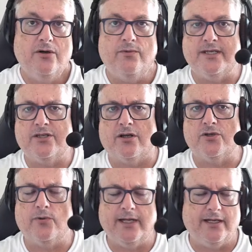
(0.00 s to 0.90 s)
we saw
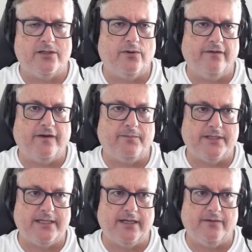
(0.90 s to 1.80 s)
20 to
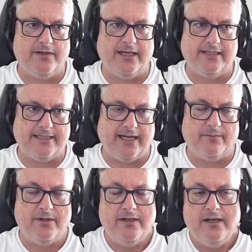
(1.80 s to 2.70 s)
25% of the exam.